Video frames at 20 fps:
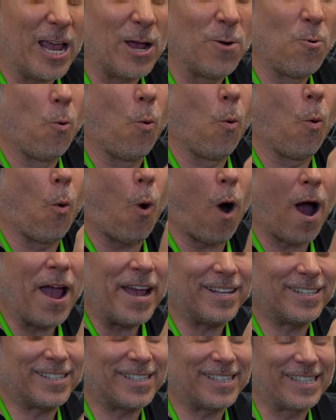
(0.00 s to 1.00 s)
a
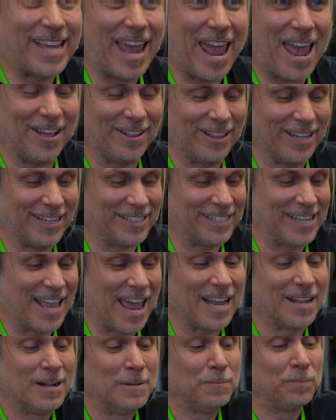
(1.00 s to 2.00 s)
white scaleless snake.